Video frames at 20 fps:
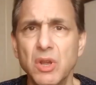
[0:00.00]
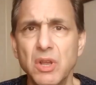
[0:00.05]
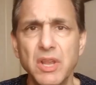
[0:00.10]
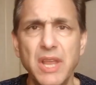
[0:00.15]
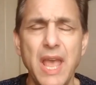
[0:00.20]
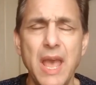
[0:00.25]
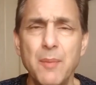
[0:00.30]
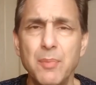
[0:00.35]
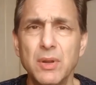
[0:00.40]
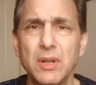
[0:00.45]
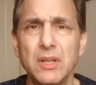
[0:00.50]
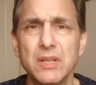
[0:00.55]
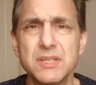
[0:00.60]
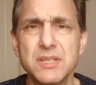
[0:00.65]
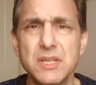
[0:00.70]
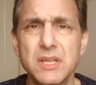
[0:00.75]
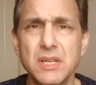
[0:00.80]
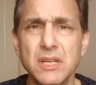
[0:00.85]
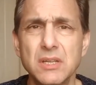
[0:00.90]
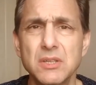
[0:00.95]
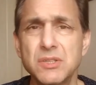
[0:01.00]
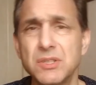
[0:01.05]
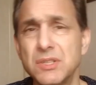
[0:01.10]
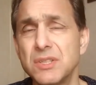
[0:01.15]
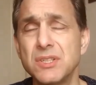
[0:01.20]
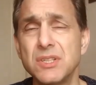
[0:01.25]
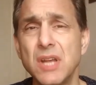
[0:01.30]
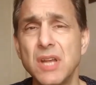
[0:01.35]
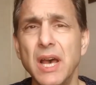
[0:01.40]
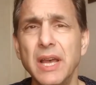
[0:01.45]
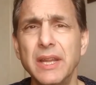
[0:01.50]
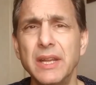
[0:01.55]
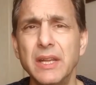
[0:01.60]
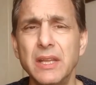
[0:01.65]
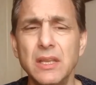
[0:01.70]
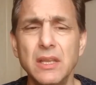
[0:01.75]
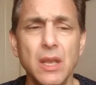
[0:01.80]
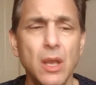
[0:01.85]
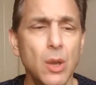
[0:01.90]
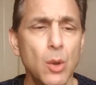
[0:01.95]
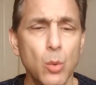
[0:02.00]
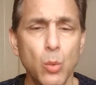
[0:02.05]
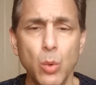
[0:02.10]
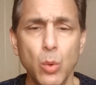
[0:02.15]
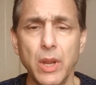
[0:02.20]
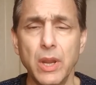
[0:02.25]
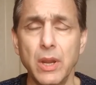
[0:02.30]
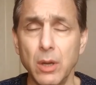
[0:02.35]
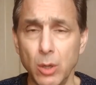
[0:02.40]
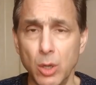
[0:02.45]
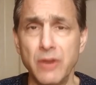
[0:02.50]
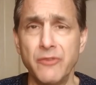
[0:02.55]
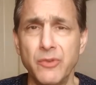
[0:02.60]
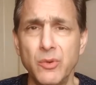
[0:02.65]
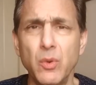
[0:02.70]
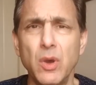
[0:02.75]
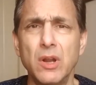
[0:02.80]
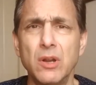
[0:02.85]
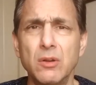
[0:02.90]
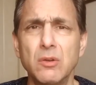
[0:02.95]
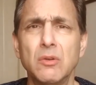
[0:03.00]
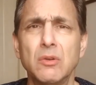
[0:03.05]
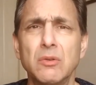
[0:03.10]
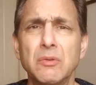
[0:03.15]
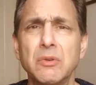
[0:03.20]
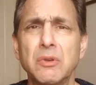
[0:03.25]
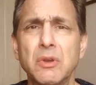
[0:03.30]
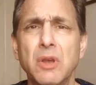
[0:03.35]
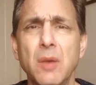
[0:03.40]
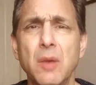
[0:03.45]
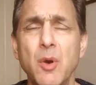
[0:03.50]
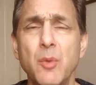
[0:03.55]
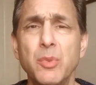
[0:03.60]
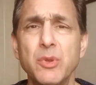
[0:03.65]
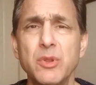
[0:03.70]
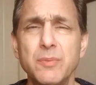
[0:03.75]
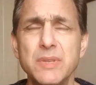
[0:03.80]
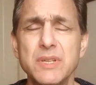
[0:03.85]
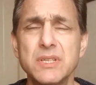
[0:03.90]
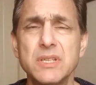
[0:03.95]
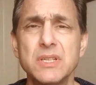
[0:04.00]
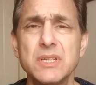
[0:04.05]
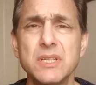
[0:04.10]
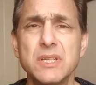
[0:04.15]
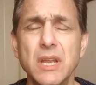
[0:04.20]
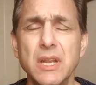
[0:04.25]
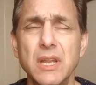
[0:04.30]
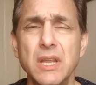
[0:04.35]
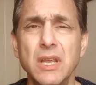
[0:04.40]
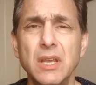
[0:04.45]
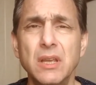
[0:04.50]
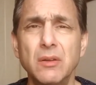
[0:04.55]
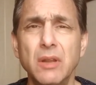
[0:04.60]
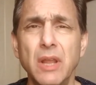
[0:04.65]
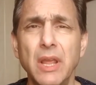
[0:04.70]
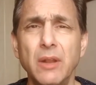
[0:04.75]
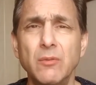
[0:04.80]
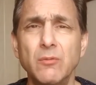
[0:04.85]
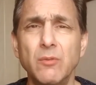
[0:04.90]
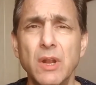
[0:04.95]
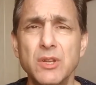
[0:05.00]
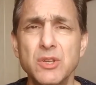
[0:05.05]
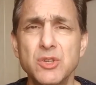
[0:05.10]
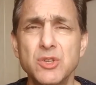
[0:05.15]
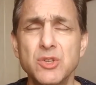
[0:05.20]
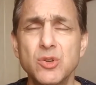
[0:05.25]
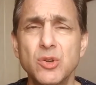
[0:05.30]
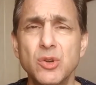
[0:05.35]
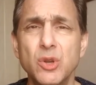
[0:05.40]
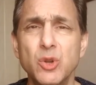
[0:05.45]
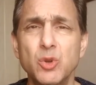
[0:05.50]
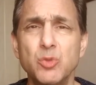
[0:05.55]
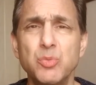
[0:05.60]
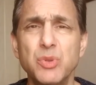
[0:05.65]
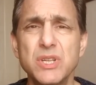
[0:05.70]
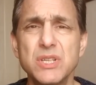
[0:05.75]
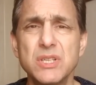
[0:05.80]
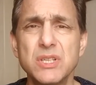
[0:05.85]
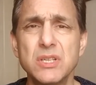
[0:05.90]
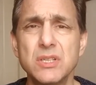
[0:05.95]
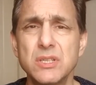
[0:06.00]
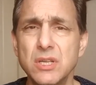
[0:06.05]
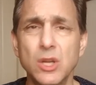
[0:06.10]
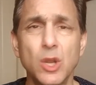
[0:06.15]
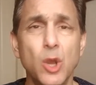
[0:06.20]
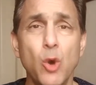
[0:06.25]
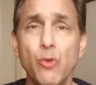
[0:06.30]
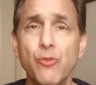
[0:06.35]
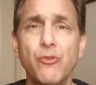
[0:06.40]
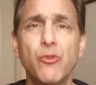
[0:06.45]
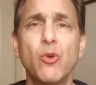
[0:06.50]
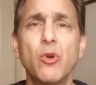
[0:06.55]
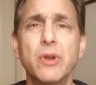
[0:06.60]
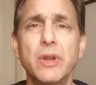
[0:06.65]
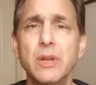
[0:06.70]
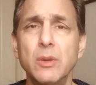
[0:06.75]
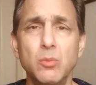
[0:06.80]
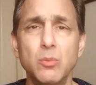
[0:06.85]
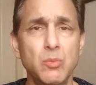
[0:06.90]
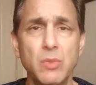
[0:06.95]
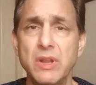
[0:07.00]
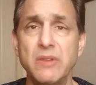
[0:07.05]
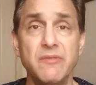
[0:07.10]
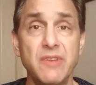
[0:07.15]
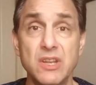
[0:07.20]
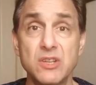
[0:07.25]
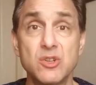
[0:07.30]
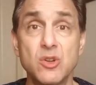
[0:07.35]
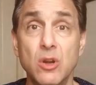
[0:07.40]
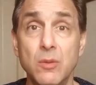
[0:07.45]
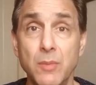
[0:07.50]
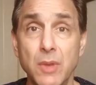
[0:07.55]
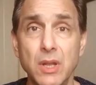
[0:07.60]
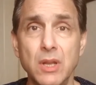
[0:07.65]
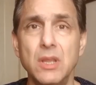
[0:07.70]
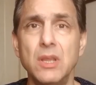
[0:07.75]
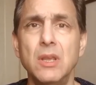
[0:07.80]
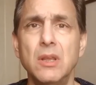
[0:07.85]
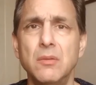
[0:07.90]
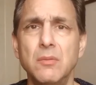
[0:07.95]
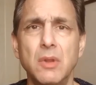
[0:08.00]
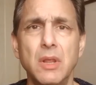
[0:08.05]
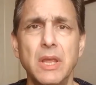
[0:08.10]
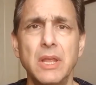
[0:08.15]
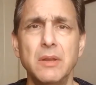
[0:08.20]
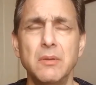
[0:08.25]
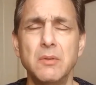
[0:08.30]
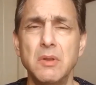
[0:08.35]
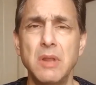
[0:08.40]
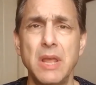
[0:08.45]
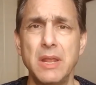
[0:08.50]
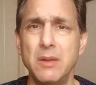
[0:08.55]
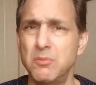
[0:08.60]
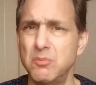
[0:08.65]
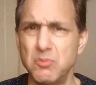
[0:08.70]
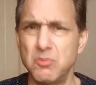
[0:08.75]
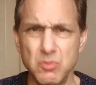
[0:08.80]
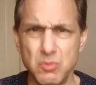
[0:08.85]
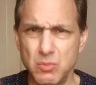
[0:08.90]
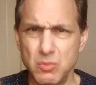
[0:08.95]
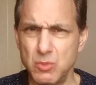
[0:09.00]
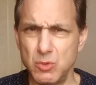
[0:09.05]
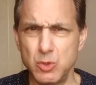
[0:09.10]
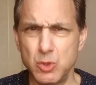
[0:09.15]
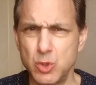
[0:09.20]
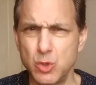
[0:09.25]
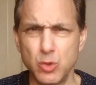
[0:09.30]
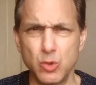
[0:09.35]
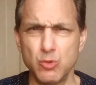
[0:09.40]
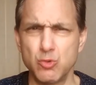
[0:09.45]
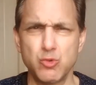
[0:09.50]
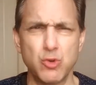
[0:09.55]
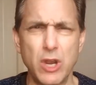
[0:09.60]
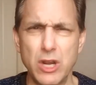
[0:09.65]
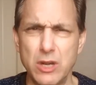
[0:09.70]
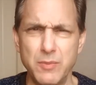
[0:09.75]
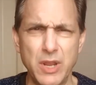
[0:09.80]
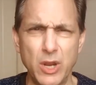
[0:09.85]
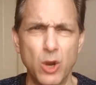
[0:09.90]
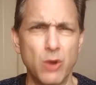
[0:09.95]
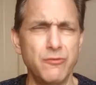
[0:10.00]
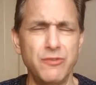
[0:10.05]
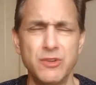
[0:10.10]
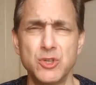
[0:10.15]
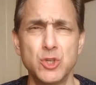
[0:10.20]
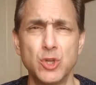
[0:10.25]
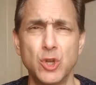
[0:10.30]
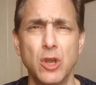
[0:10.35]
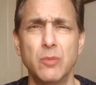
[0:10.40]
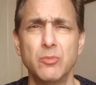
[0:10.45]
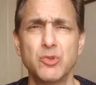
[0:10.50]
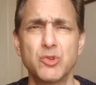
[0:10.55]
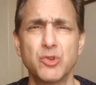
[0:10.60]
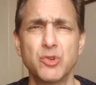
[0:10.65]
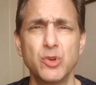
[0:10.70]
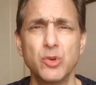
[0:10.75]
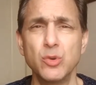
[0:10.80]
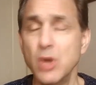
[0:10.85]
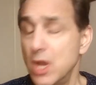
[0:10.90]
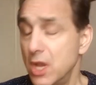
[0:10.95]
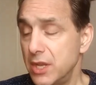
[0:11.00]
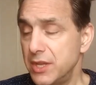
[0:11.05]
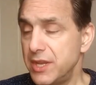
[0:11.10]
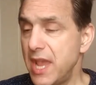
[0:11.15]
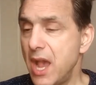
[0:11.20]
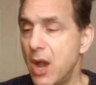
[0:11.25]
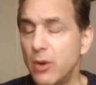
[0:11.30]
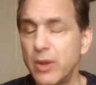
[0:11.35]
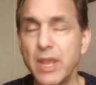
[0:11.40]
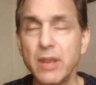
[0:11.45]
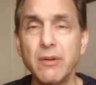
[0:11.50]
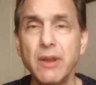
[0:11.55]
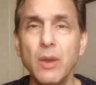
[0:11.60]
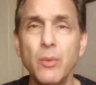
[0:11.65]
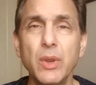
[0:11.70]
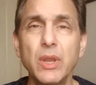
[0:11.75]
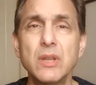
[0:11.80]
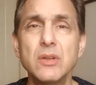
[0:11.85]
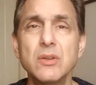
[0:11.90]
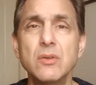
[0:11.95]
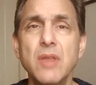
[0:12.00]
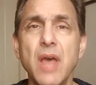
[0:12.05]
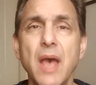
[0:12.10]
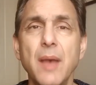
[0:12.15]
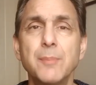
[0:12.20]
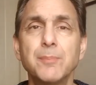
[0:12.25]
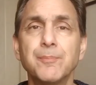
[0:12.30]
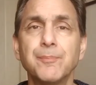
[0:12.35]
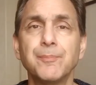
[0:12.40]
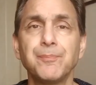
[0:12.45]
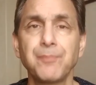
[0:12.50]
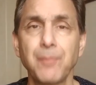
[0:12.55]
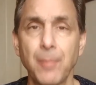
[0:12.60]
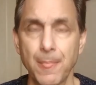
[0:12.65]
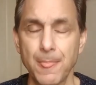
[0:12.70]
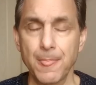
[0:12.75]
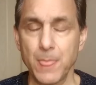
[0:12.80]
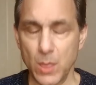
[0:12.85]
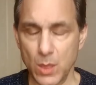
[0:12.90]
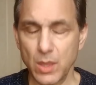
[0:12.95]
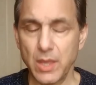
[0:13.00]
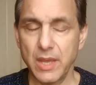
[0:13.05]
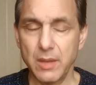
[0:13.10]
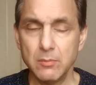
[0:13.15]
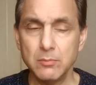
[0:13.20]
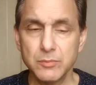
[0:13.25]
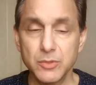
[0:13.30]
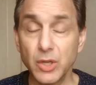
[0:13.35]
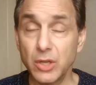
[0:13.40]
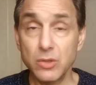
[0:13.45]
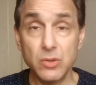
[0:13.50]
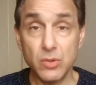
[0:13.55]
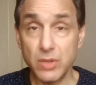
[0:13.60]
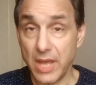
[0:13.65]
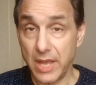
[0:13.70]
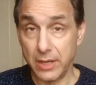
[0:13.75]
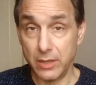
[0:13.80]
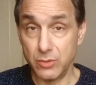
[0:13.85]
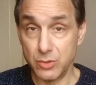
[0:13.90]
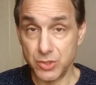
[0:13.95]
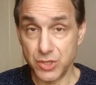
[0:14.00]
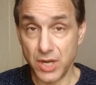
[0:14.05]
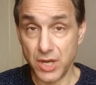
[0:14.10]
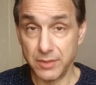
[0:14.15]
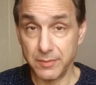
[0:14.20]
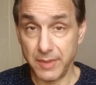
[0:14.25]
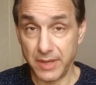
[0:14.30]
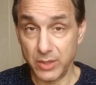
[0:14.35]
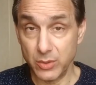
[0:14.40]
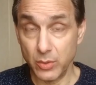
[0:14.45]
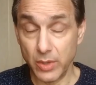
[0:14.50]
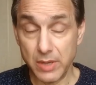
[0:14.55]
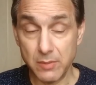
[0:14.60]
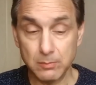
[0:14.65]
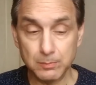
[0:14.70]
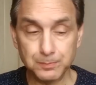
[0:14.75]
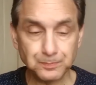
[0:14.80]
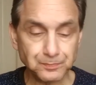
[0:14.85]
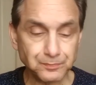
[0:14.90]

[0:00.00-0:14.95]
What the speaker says: capitalistic society where if we want to come up with a business idea and register a new business and go for it and invest our money and to try to make our vision come true, yeah, okay, great, we can do that. Okay, you can do that here in China, by the way.